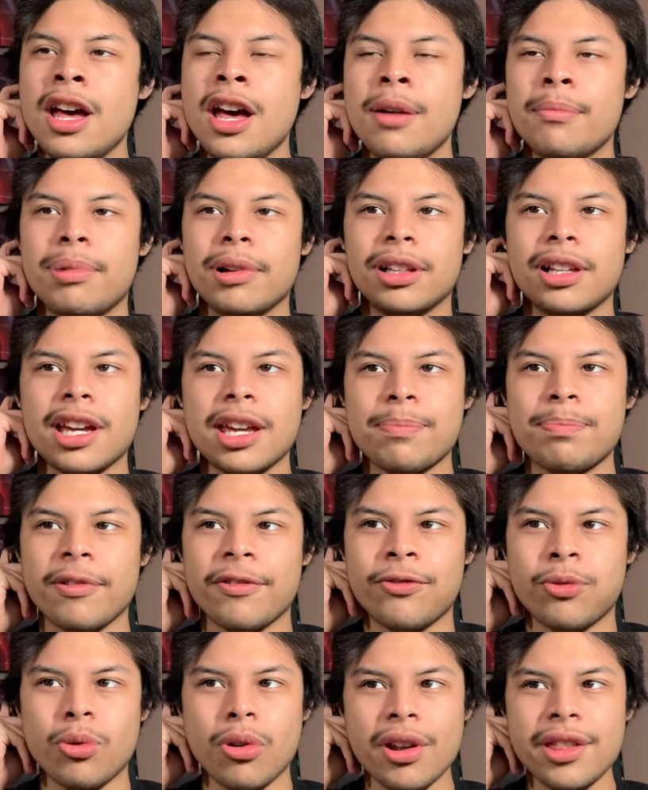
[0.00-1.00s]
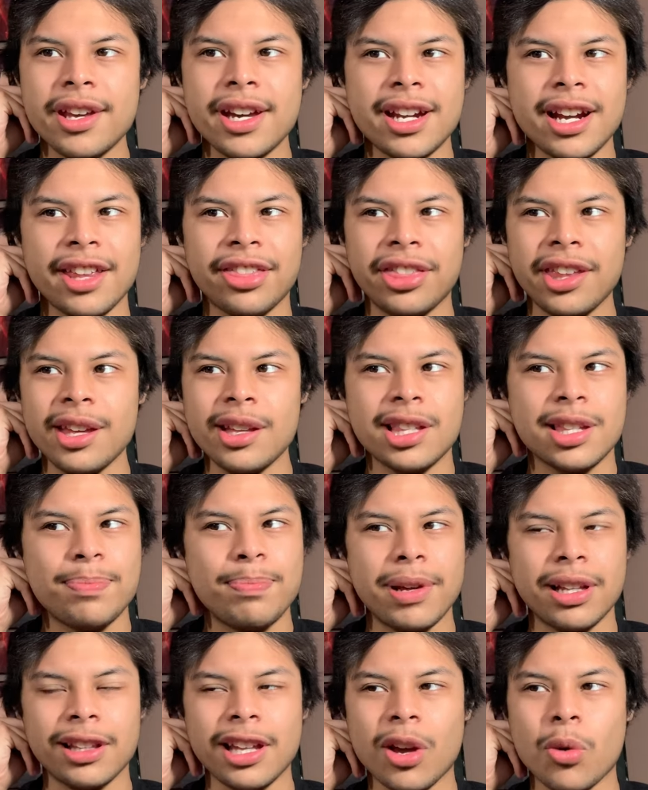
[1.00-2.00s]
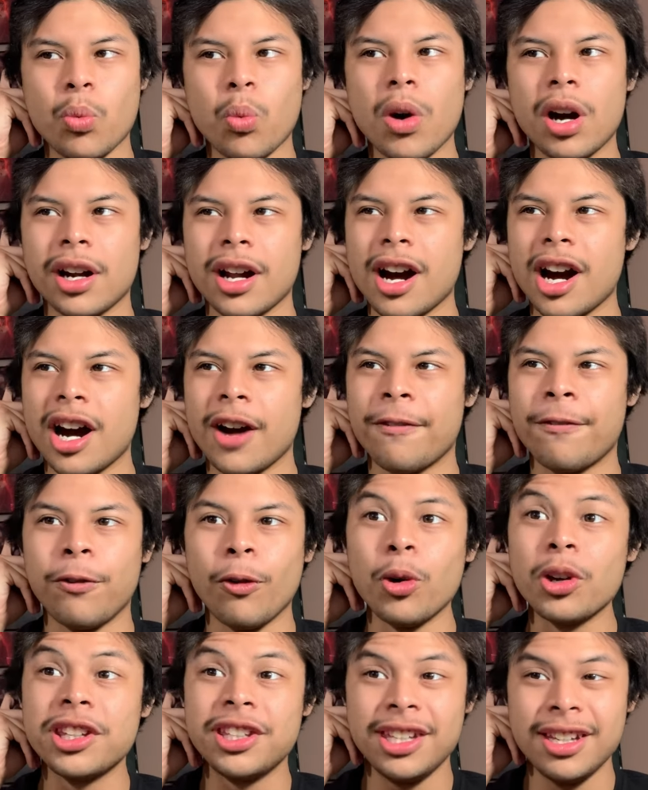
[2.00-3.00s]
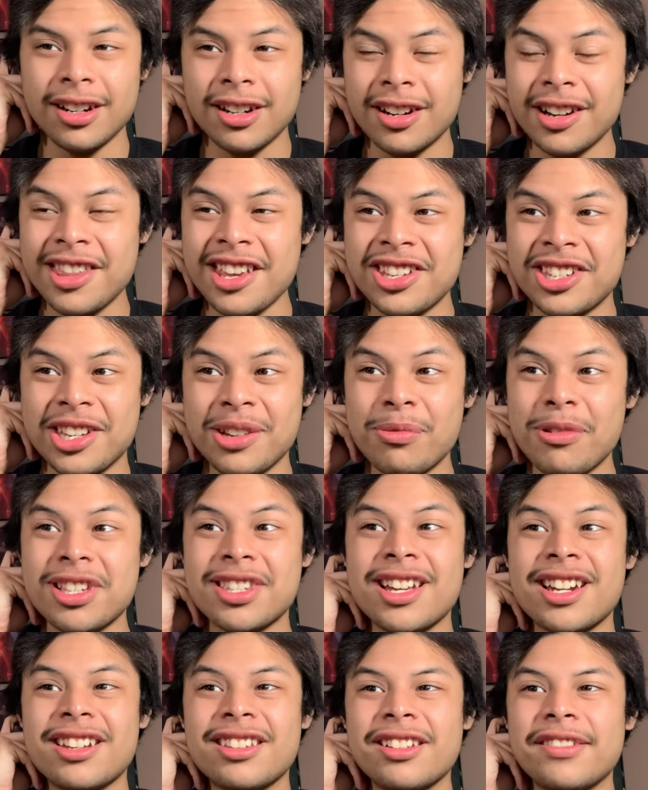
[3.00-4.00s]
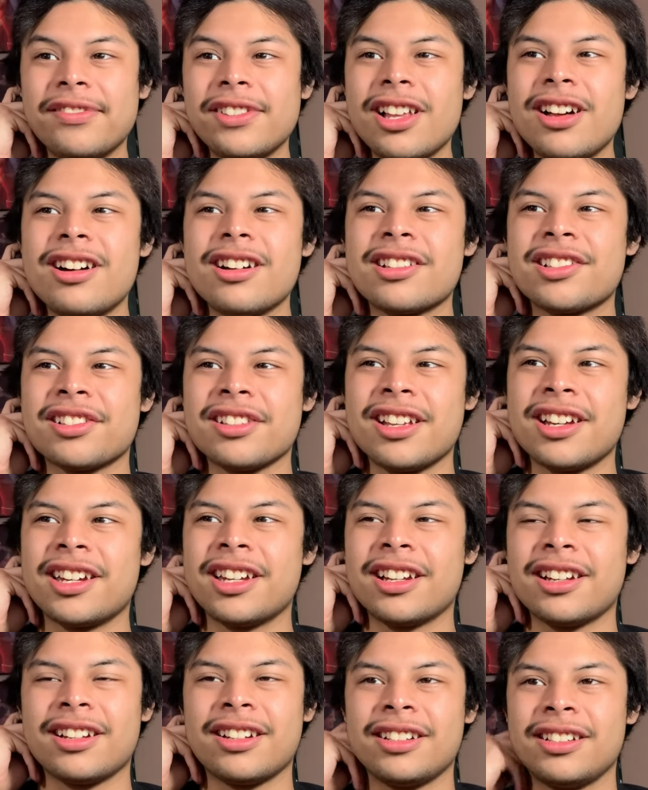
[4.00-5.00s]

But, like, before that, I think it's been, like, what, a full year that she was not in the vlogs? Like.